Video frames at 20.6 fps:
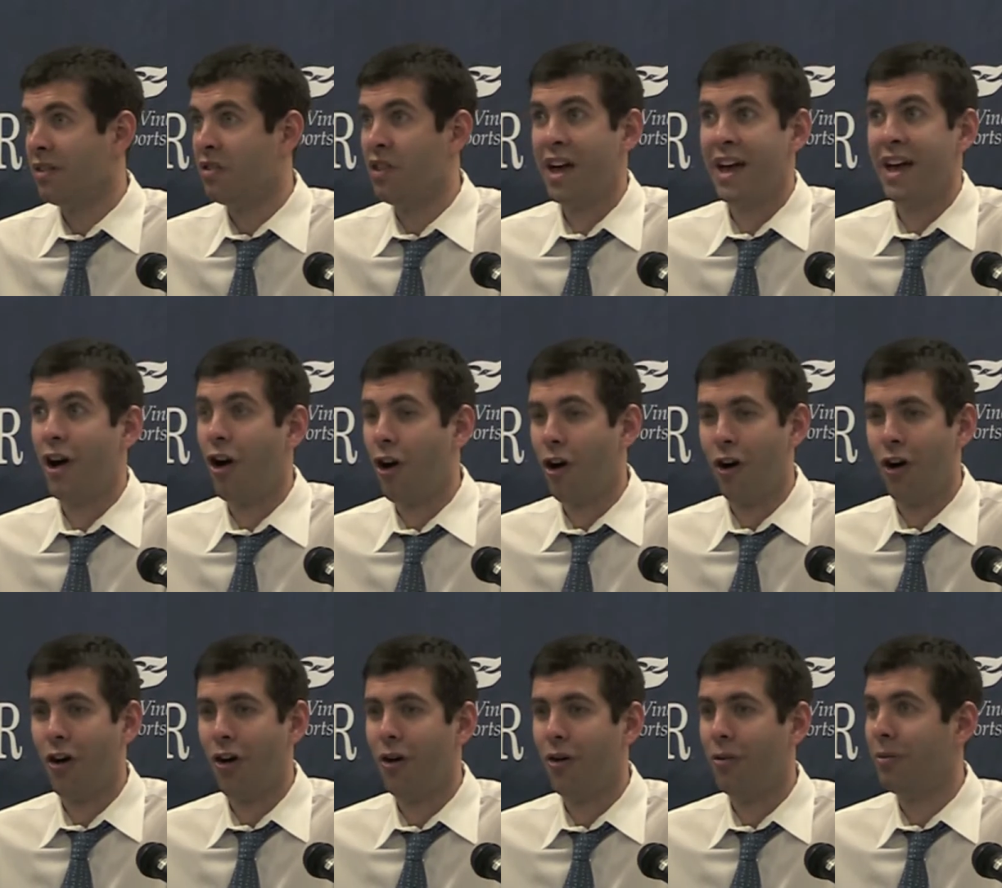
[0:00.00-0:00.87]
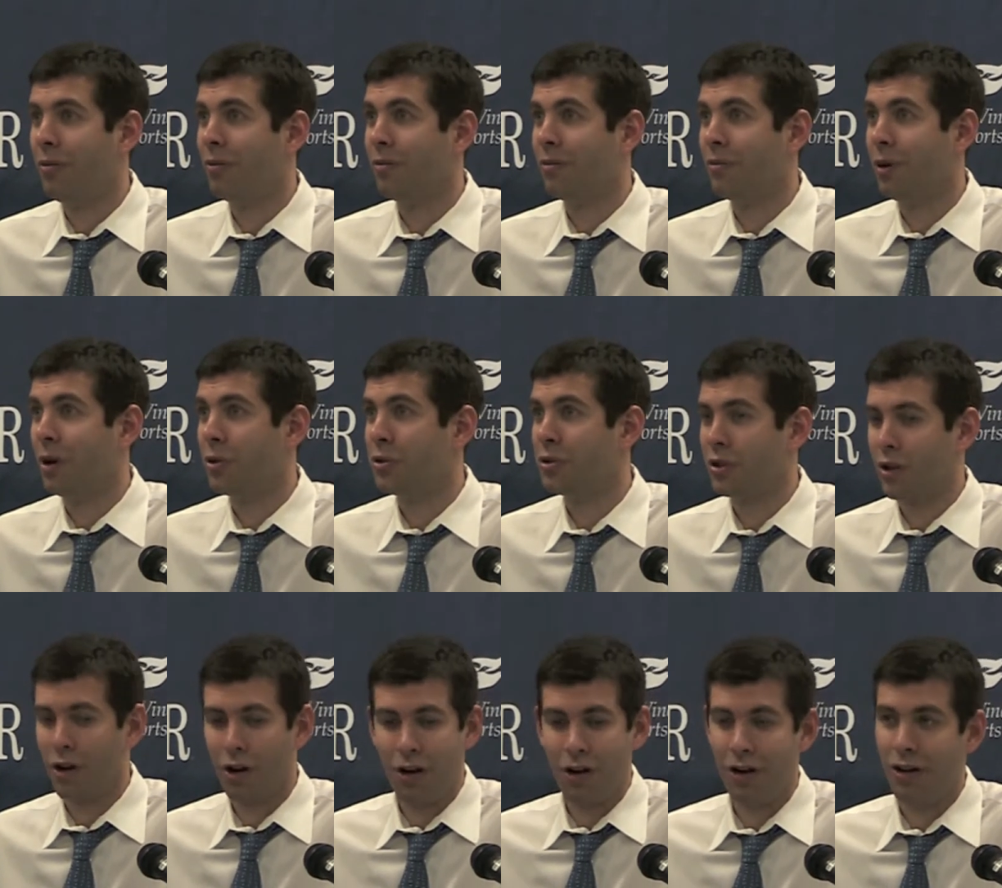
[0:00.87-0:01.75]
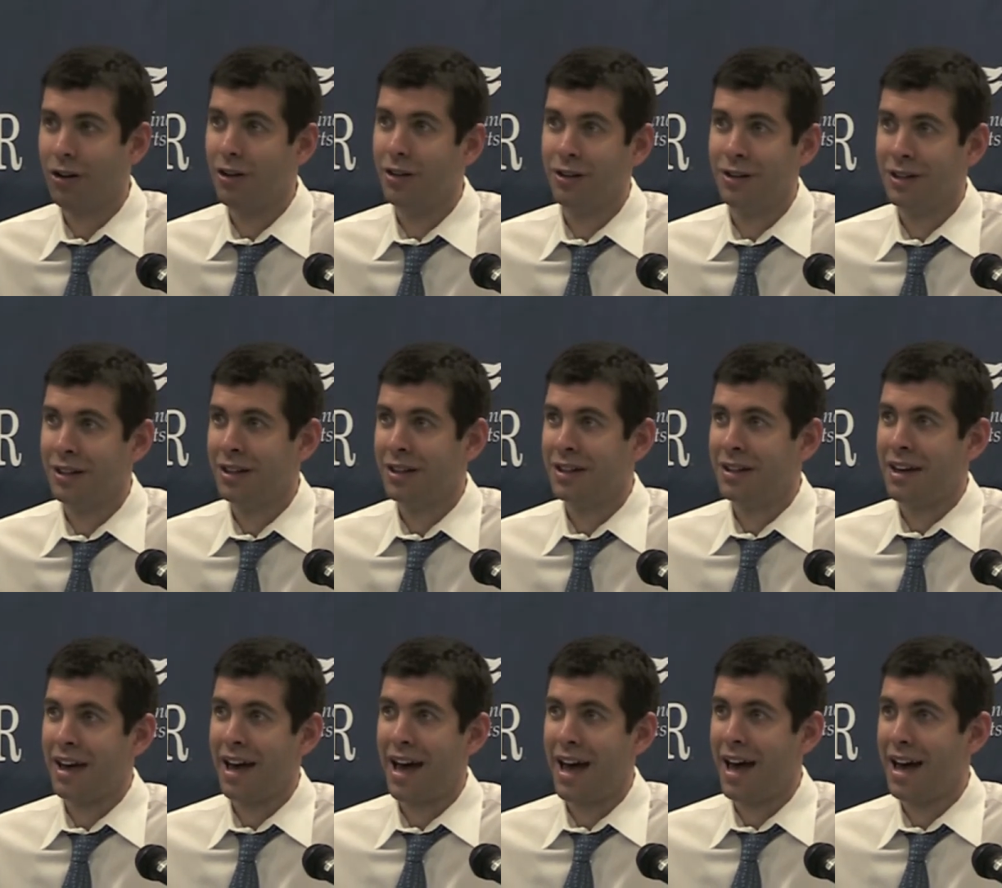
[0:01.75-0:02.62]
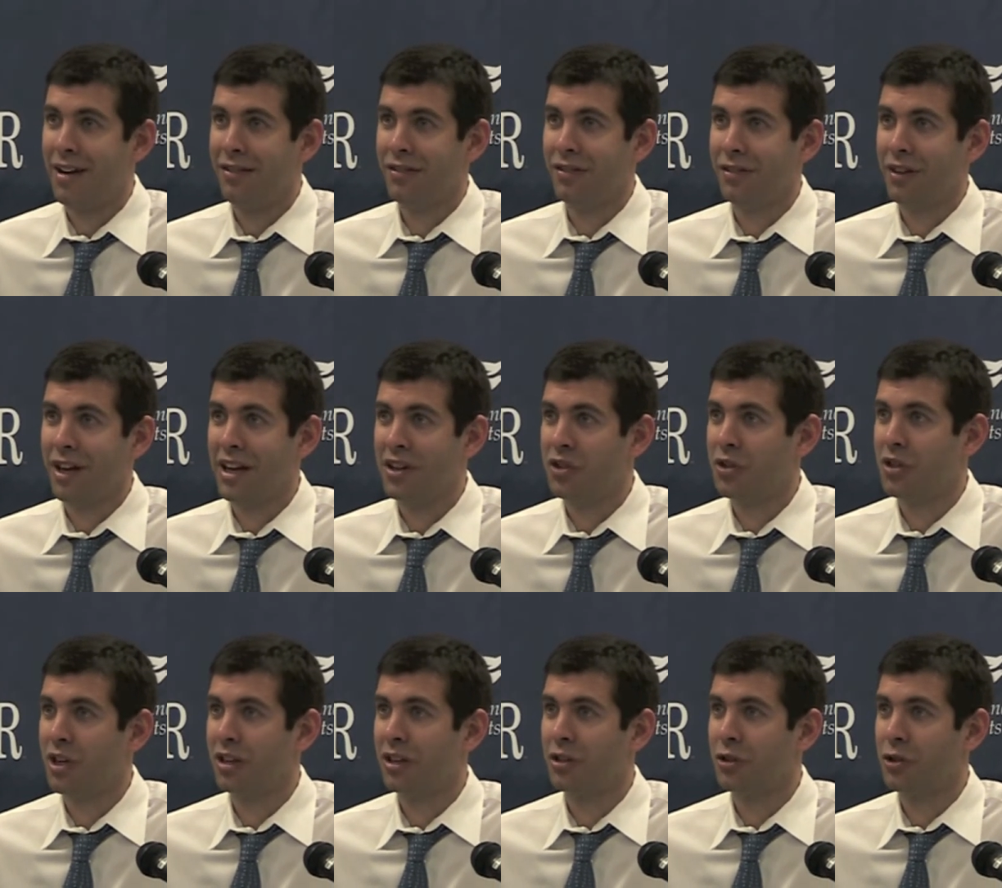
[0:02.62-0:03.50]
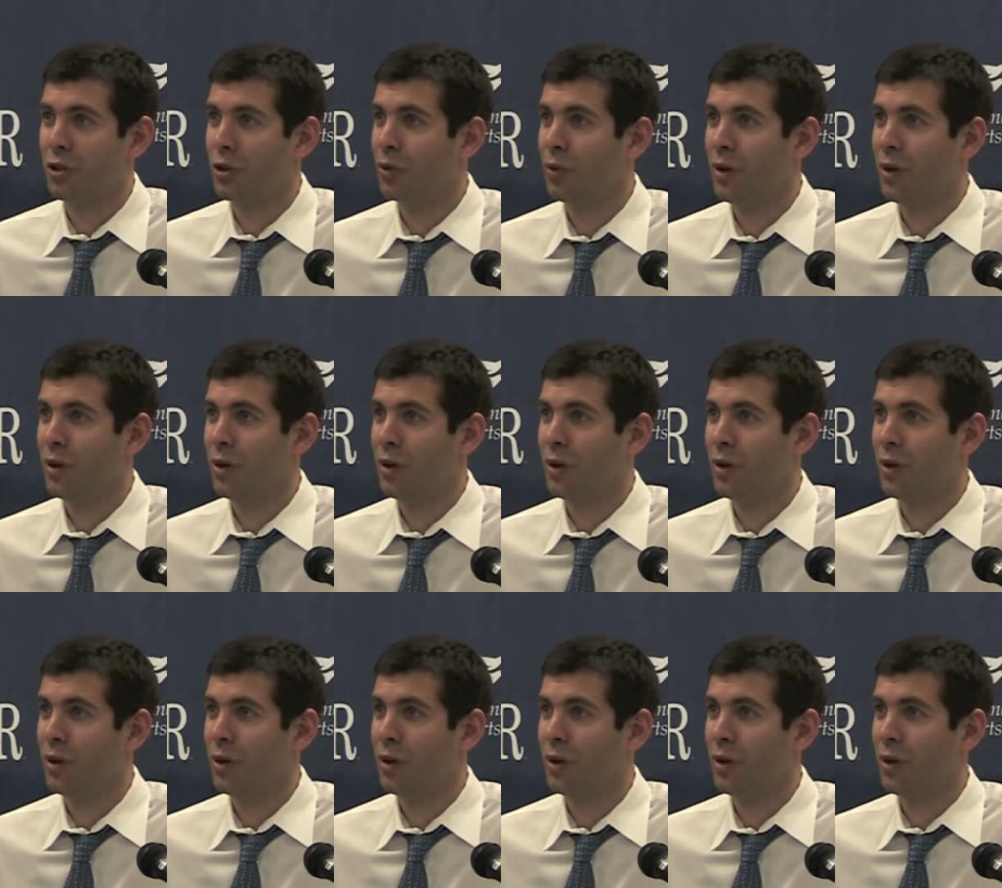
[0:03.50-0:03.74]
they most all have a signature